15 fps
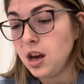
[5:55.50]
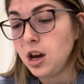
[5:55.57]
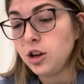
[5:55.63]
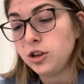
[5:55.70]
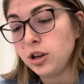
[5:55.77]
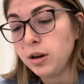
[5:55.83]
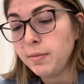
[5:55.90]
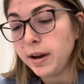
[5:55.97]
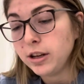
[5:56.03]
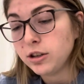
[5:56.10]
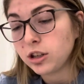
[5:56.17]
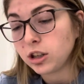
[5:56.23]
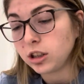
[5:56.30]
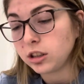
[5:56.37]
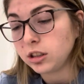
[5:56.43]
2 major
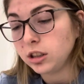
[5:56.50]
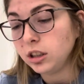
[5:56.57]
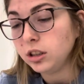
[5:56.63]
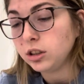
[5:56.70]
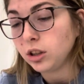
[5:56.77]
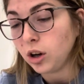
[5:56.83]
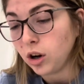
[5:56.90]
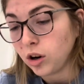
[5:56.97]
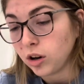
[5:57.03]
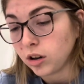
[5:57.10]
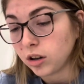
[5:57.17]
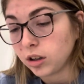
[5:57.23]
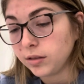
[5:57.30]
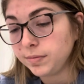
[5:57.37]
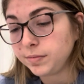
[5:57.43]
causes
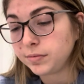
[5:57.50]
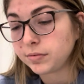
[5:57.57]
are